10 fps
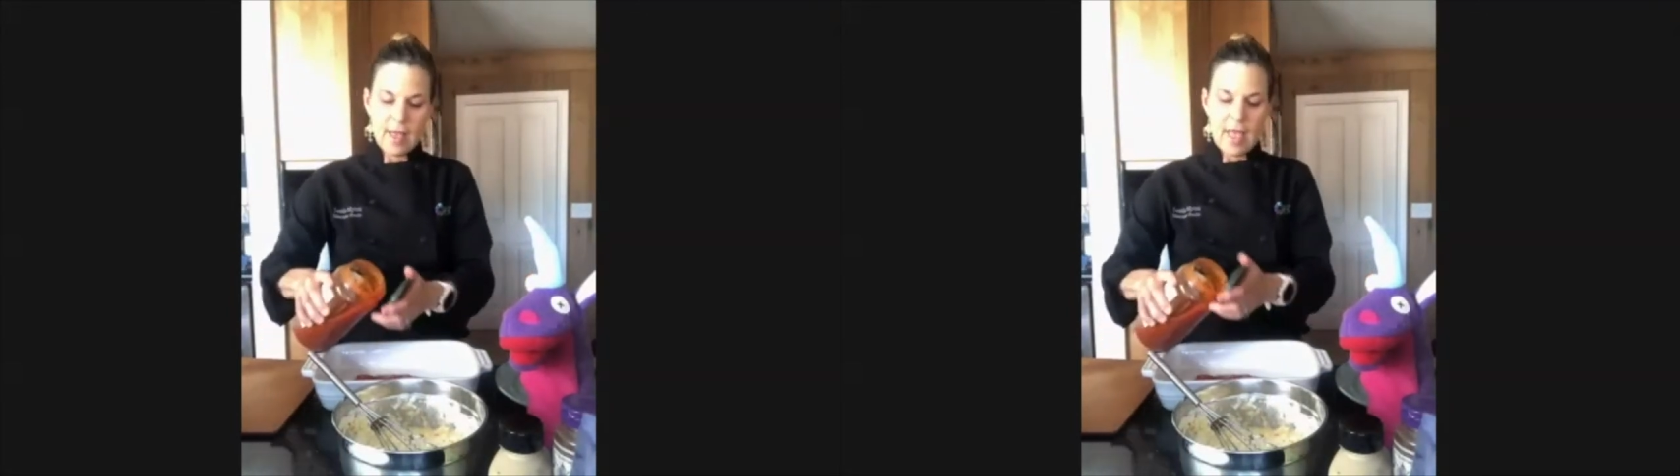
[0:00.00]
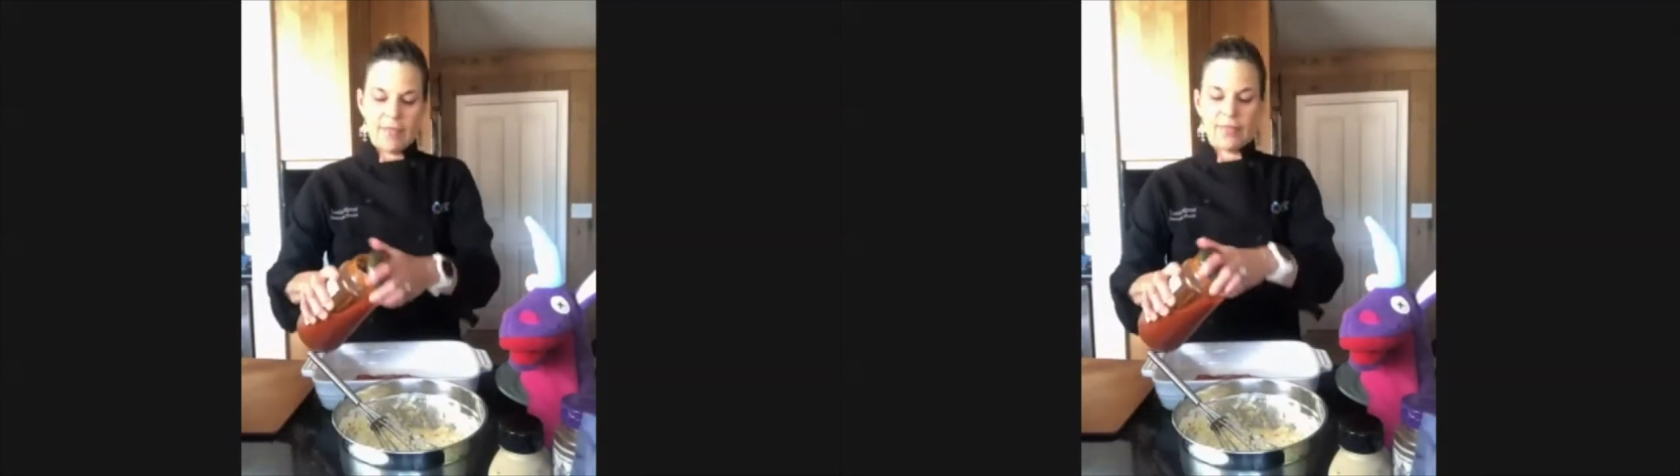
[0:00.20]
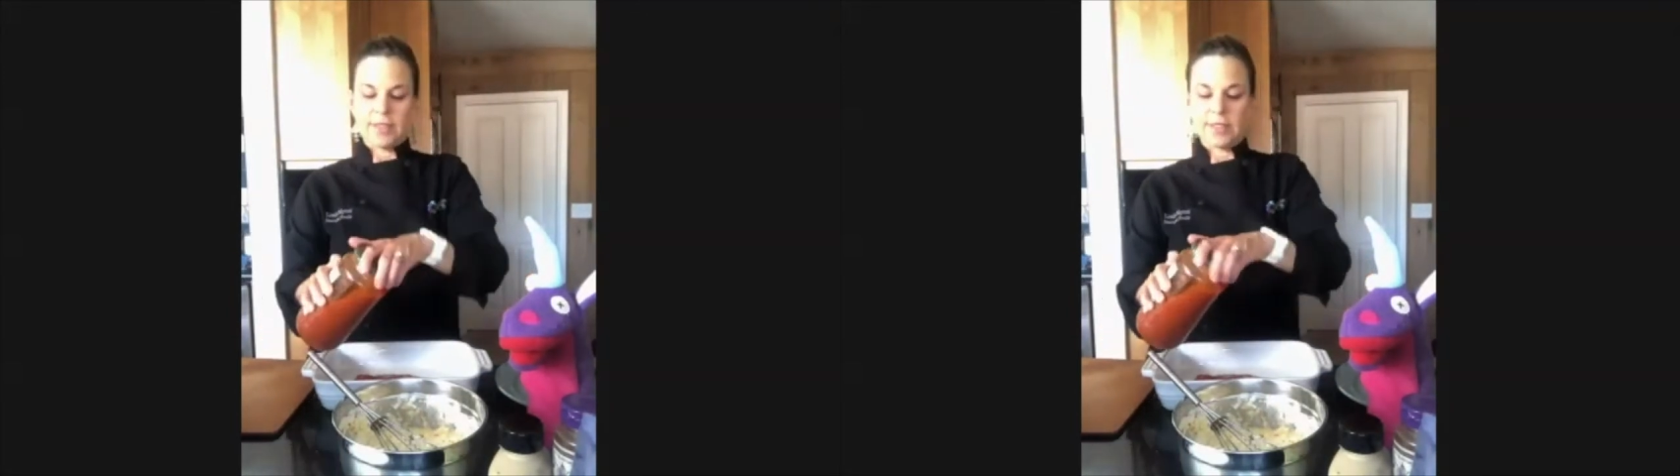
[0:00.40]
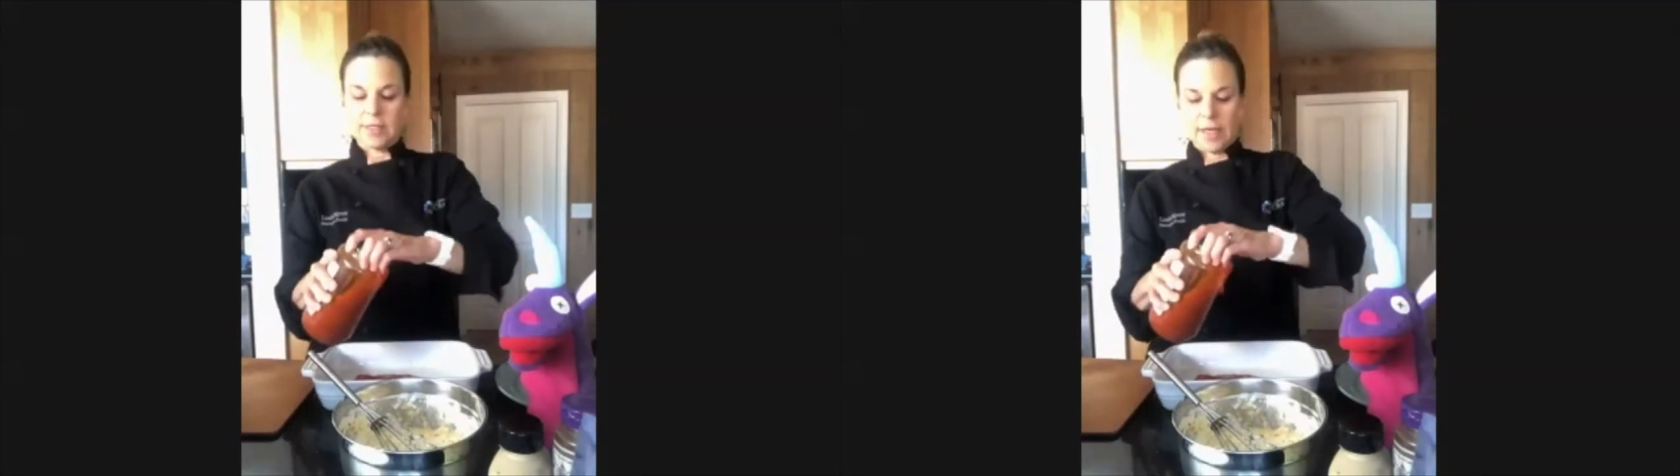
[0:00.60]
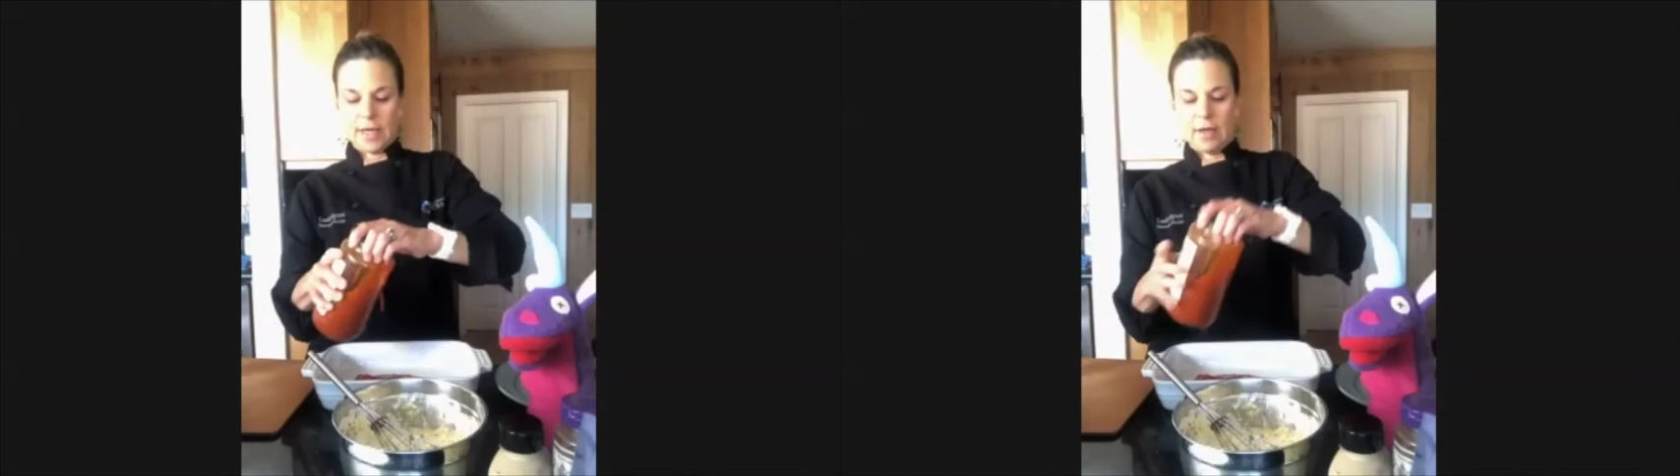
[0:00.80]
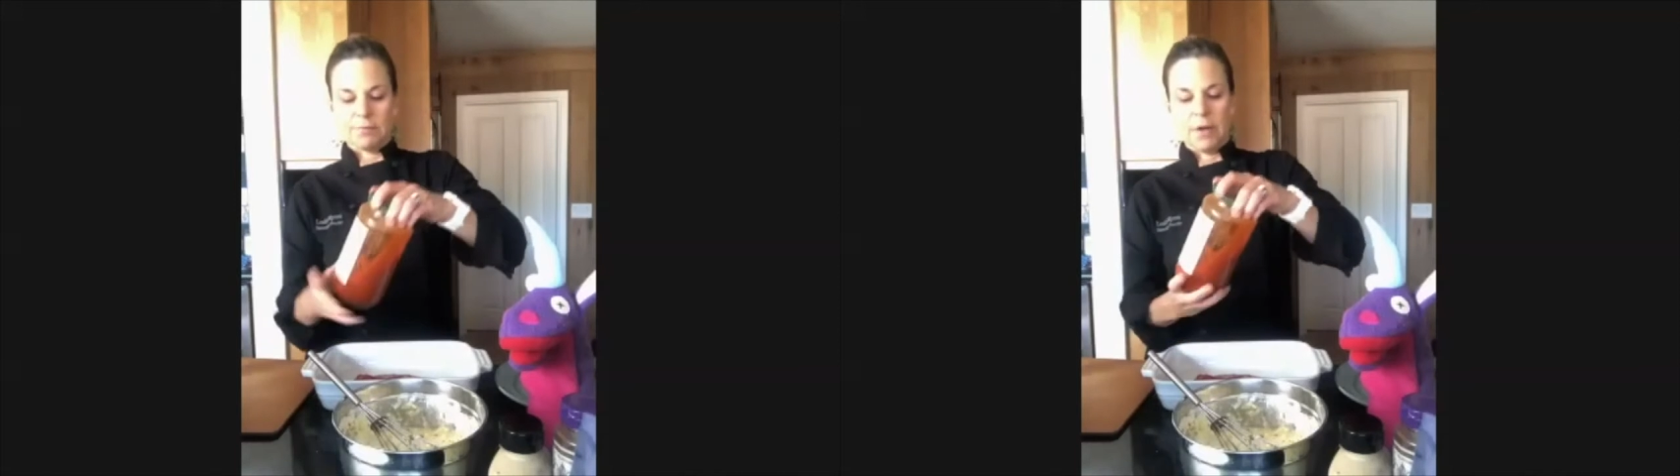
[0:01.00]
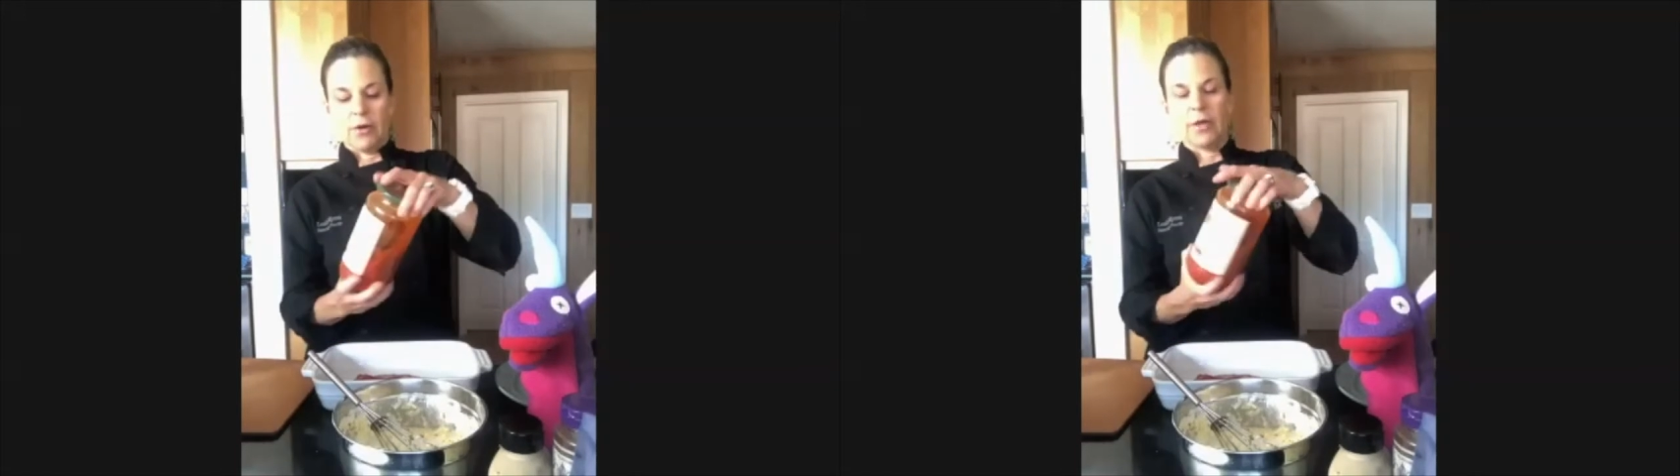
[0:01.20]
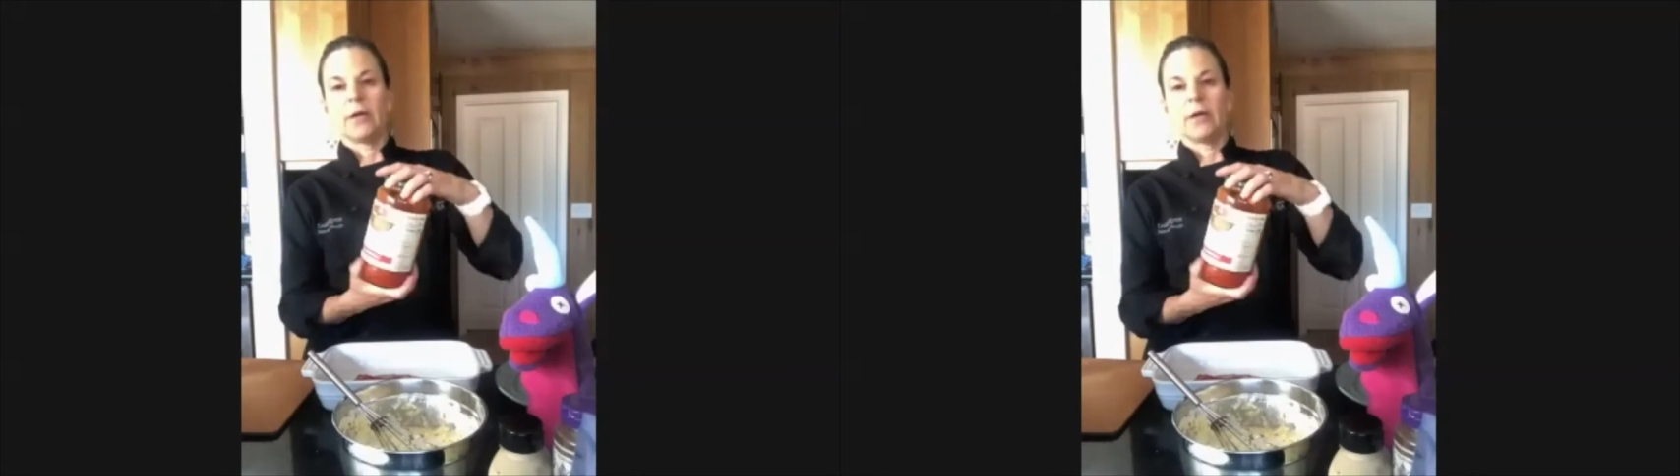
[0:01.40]
And this is a
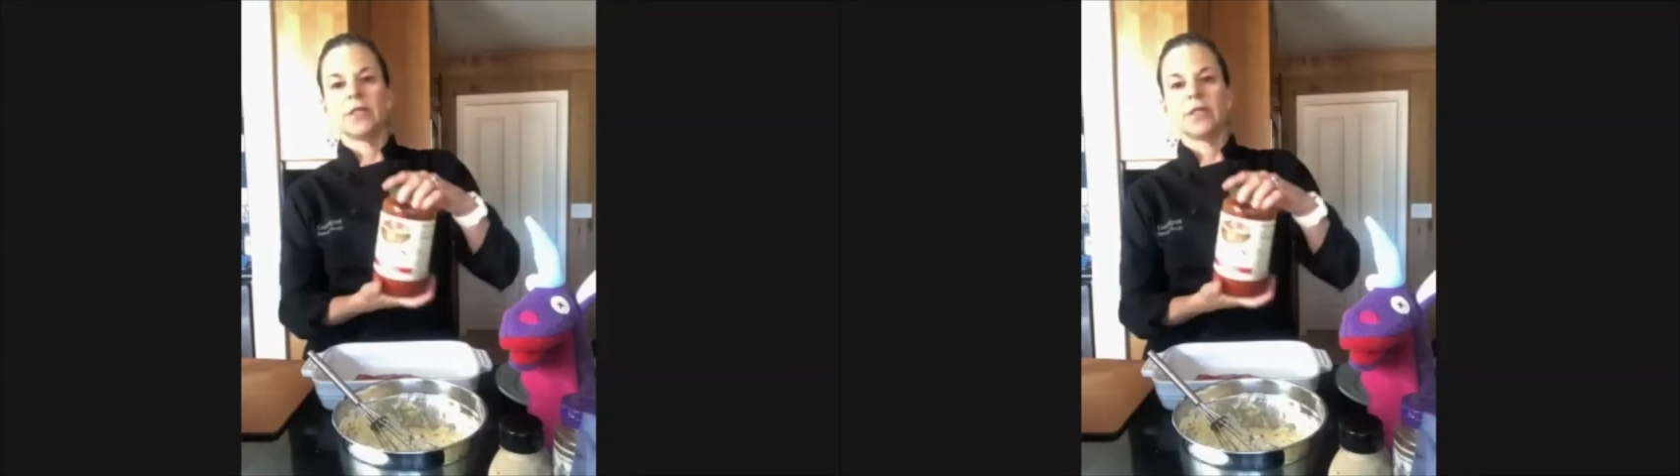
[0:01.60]
marinara